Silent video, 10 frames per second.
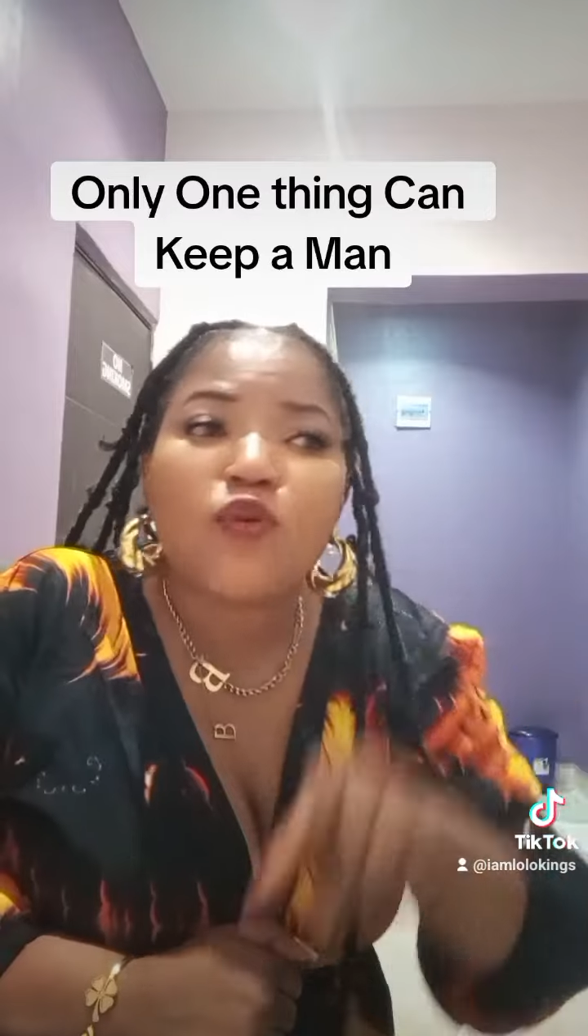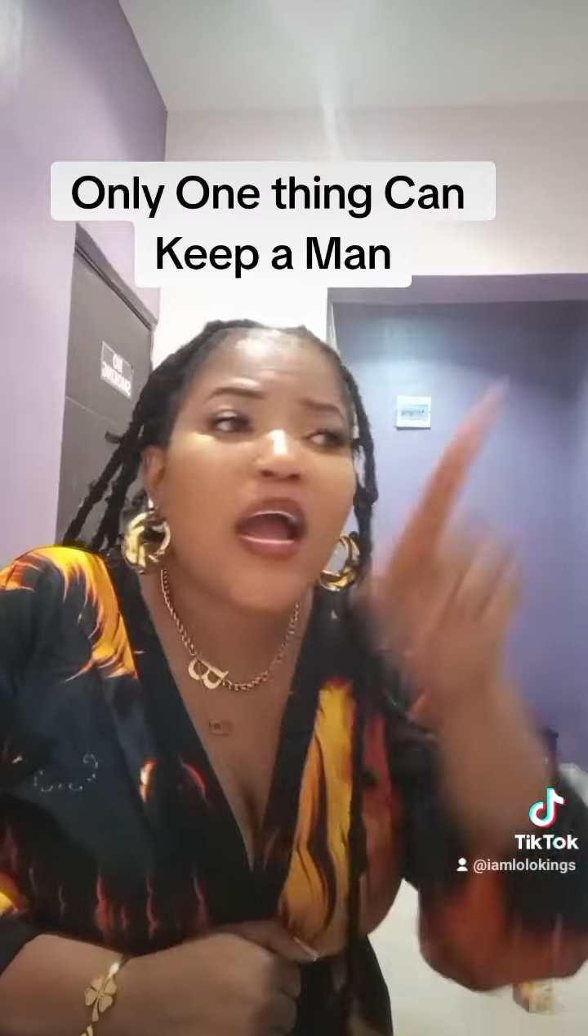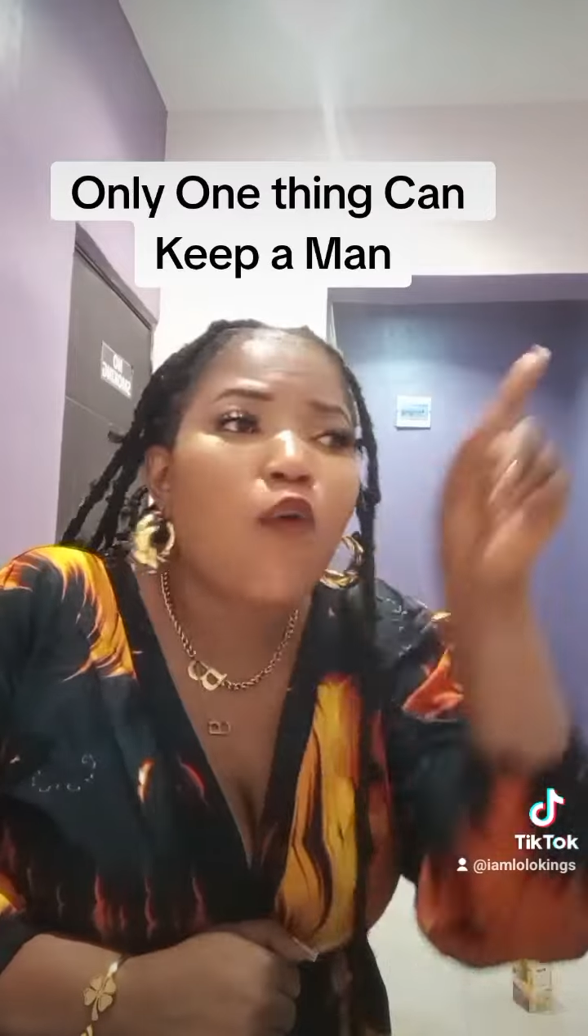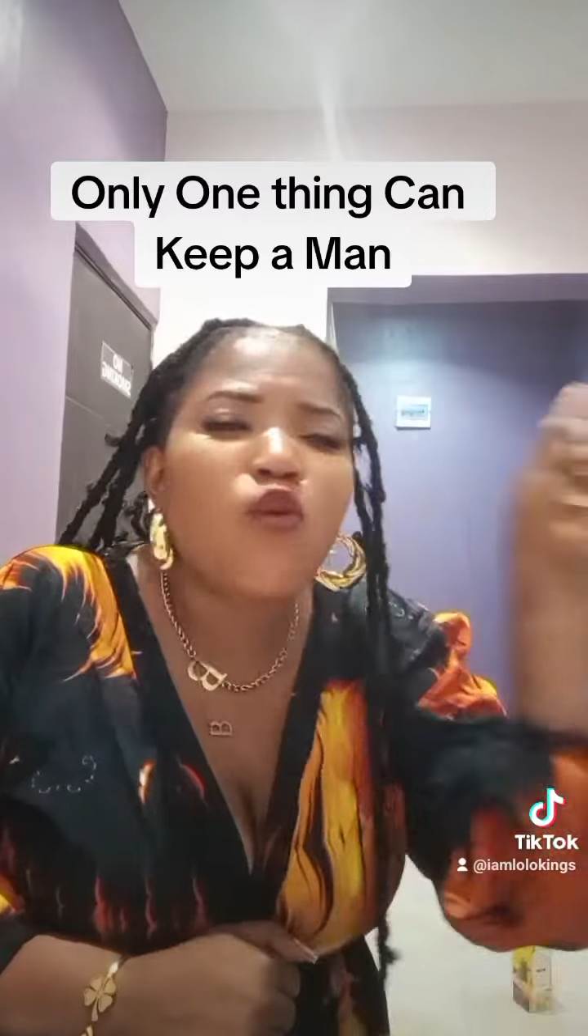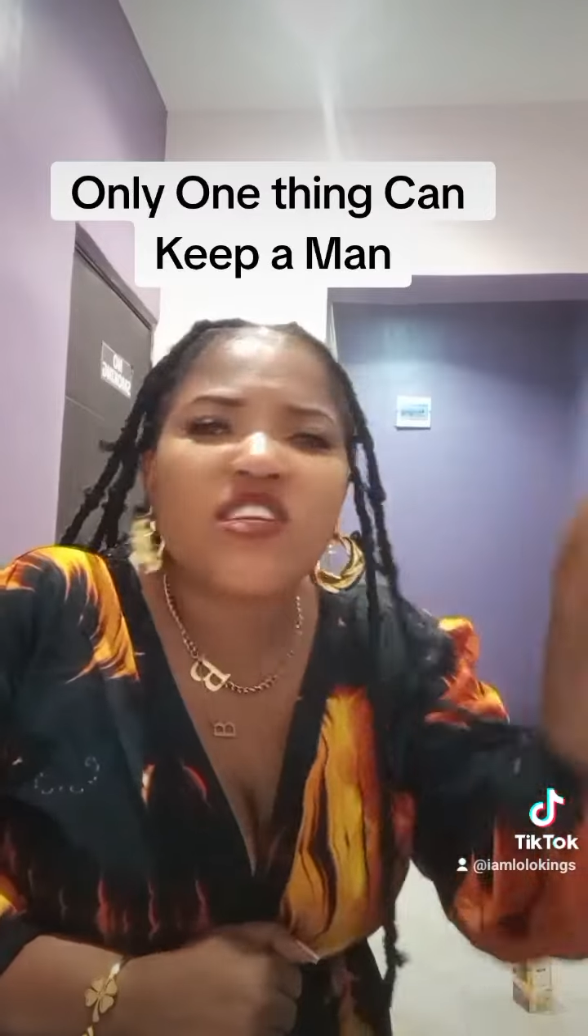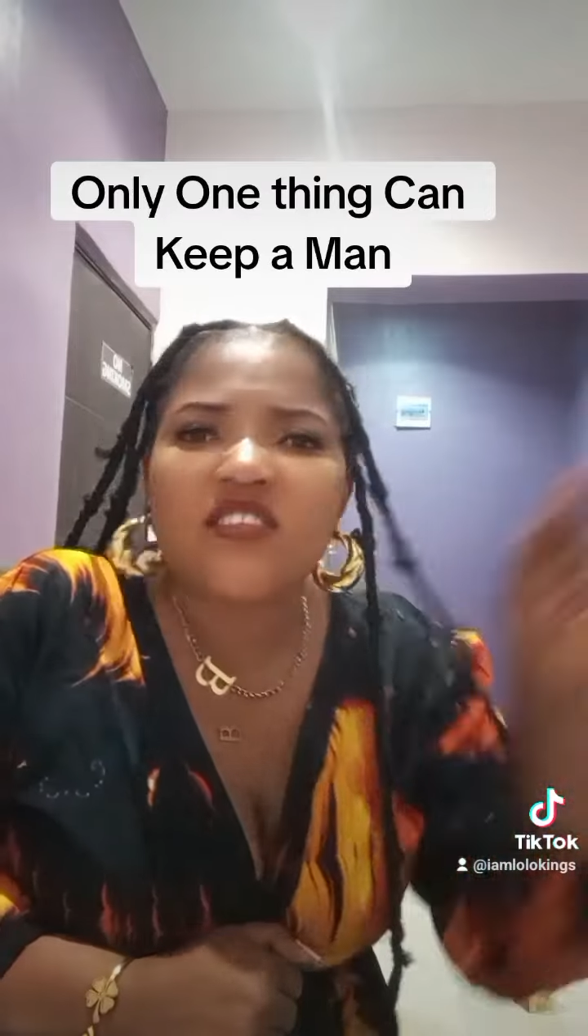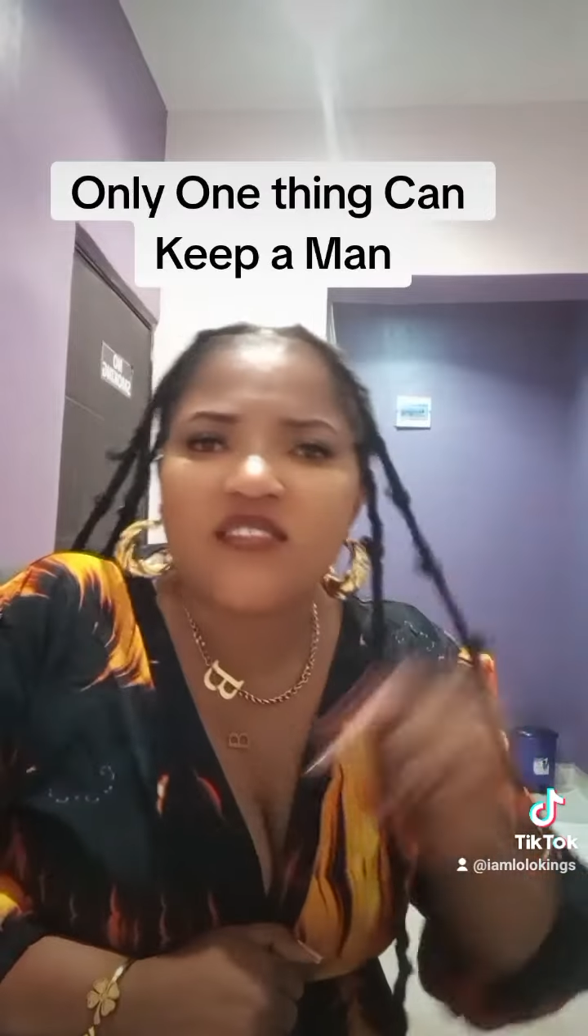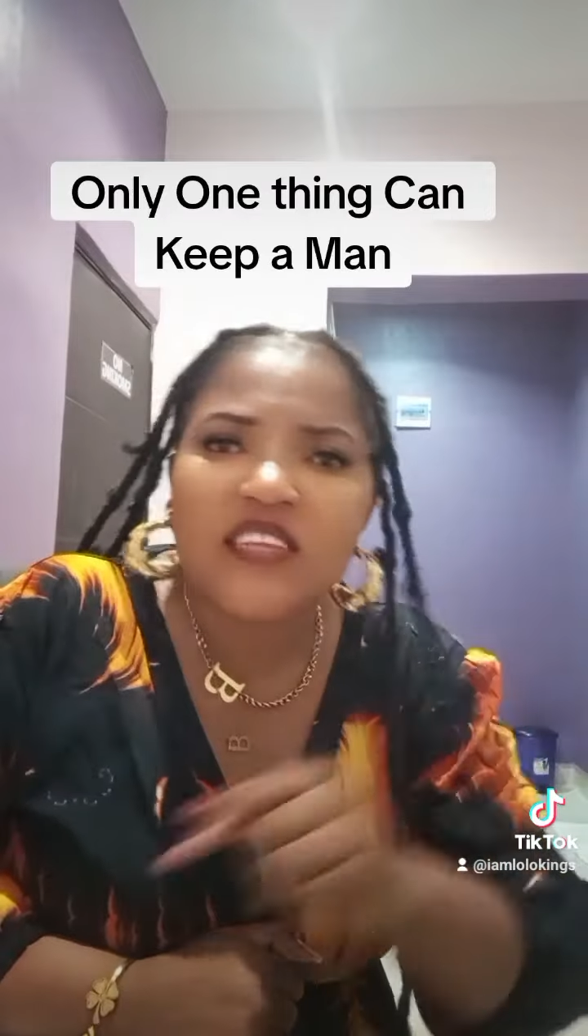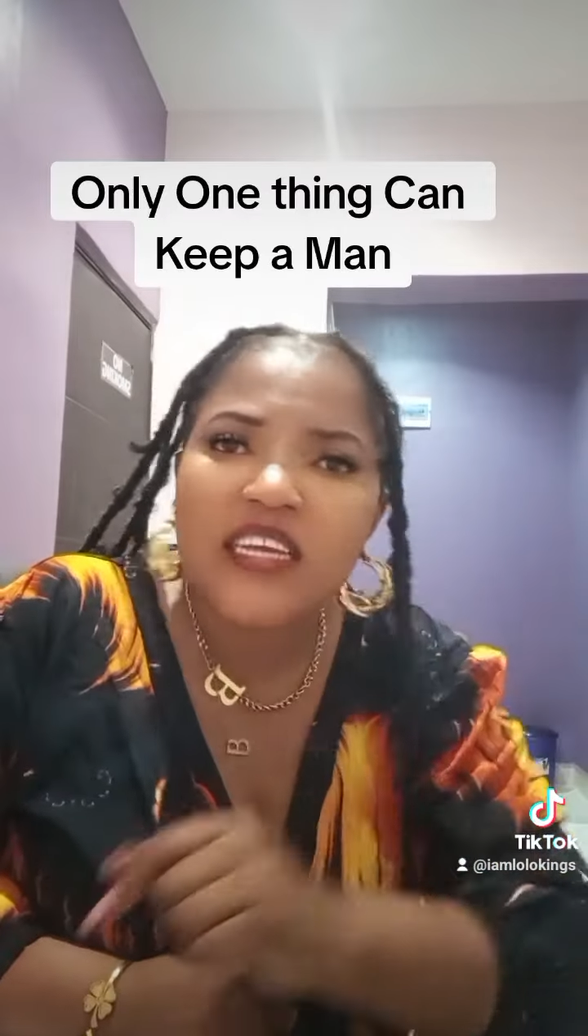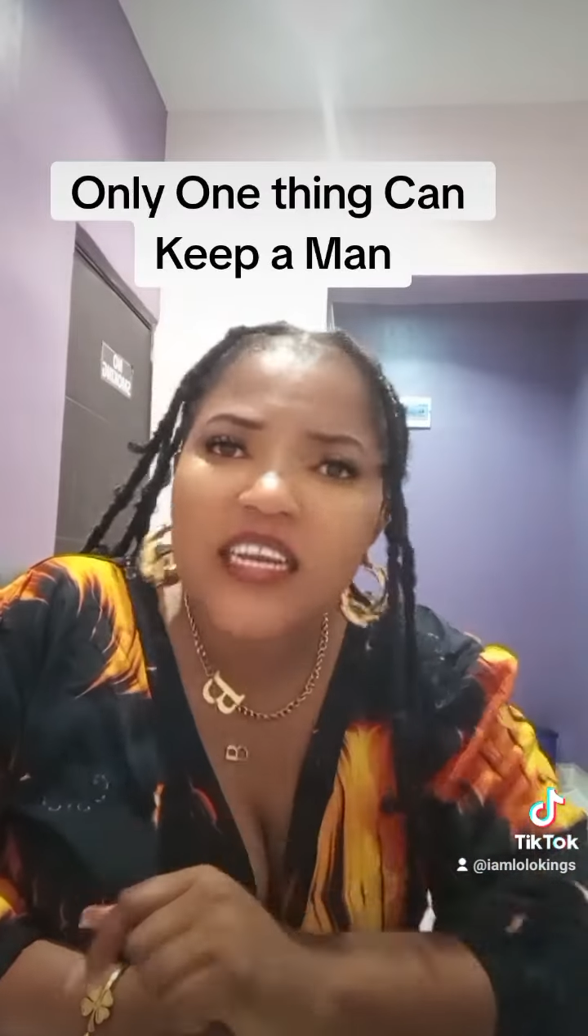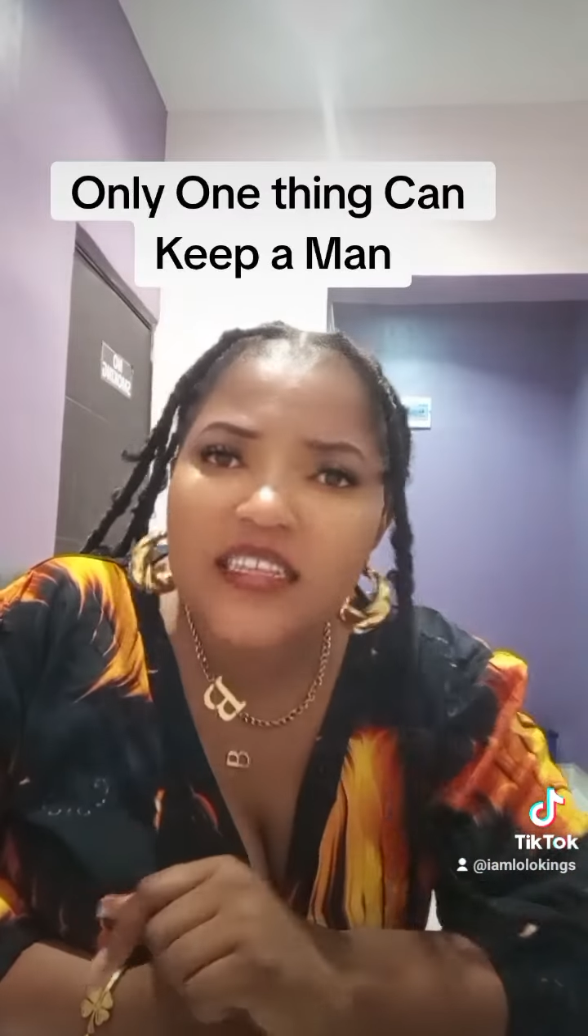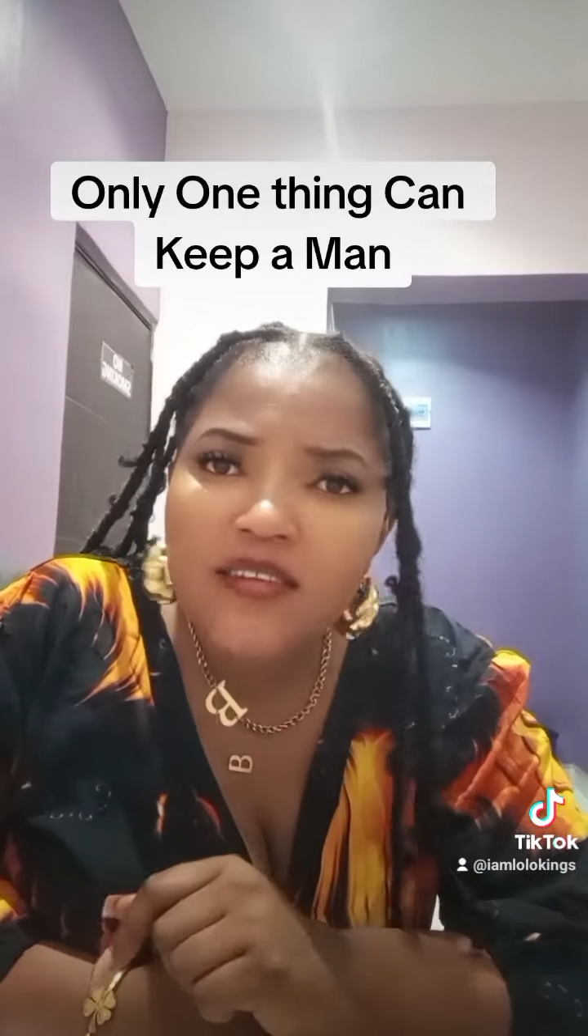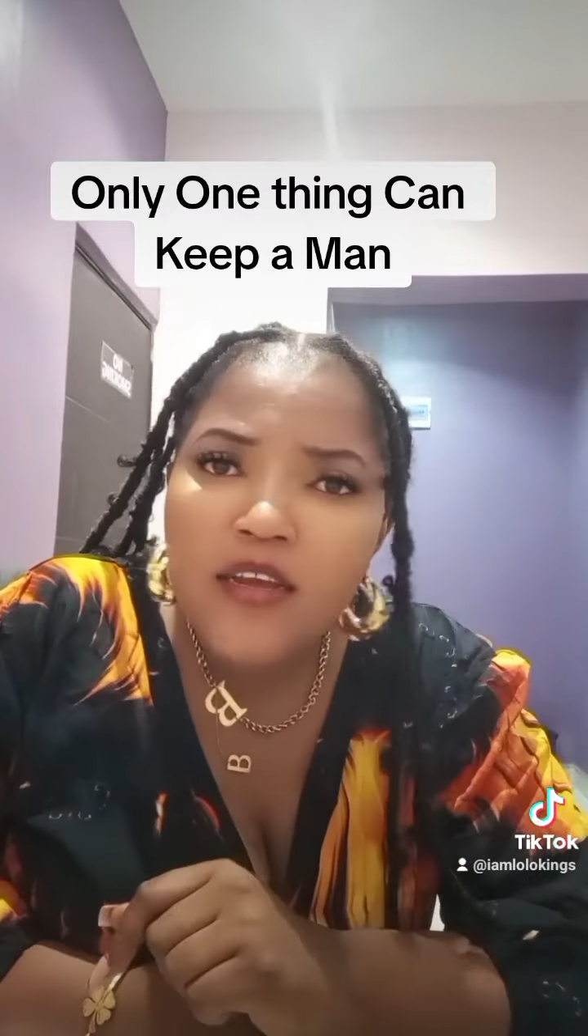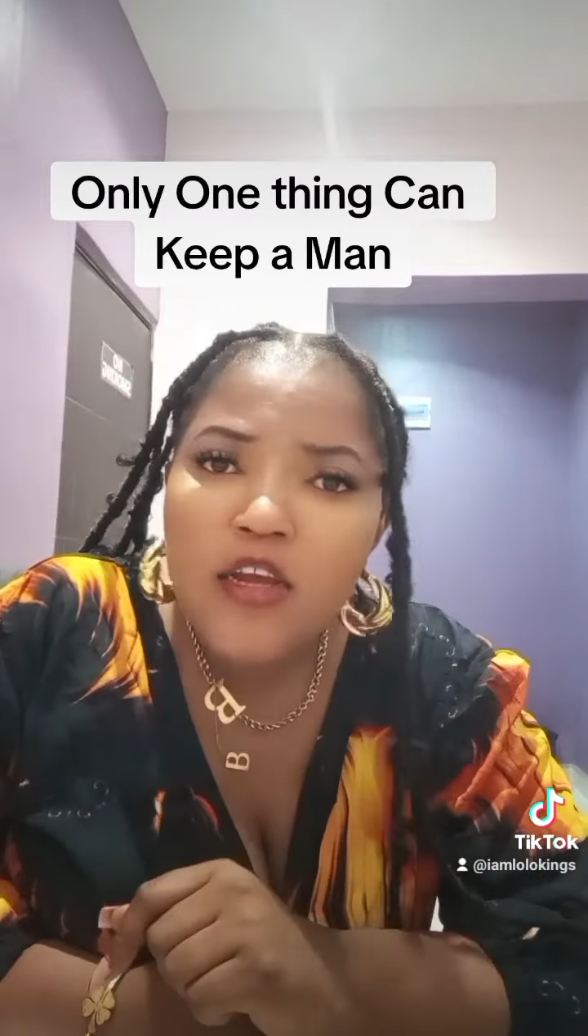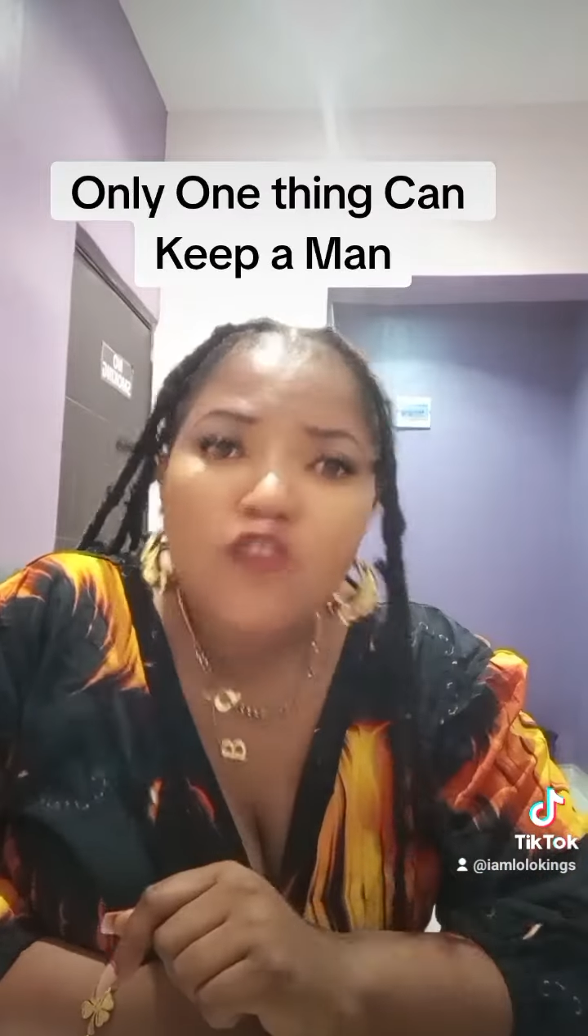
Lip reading: to go and wash his singlet.